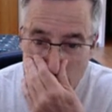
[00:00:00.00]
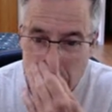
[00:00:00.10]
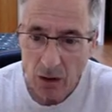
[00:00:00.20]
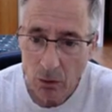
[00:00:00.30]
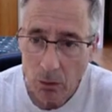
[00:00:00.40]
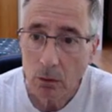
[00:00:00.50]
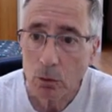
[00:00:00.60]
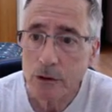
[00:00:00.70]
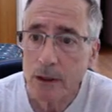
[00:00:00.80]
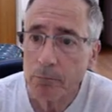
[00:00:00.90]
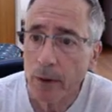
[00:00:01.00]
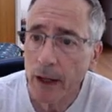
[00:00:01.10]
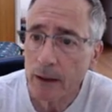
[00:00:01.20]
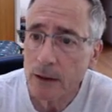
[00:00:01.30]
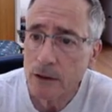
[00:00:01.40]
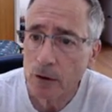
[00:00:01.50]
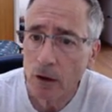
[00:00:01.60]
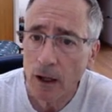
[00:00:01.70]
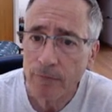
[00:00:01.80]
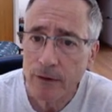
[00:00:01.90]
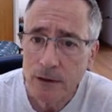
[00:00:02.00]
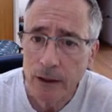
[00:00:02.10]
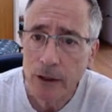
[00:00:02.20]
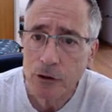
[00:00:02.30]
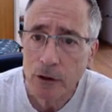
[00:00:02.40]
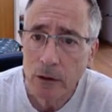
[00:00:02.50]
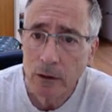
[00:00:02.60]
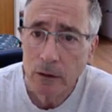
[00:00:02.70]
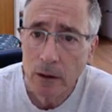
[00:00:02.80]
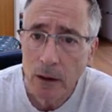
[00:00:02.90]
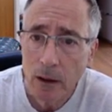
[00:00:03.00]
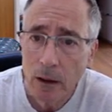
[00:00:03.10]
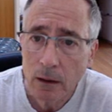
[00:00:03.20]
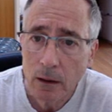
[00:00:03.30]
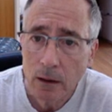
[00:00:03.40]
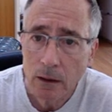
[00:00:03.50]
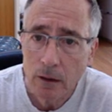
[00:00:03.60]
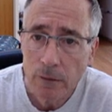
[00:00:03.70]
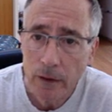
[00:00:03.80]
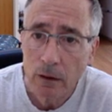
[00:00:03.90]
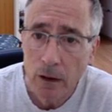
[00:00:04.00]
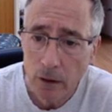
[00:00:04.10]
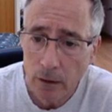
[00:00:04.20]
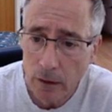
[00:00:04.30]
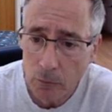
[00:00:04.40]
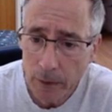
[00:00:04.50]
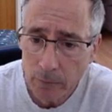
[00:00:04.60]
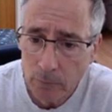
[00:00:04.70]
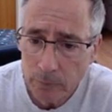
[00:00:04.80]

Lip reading: So we'll step back. Let's turn off this engine and clear the clutter a little bit.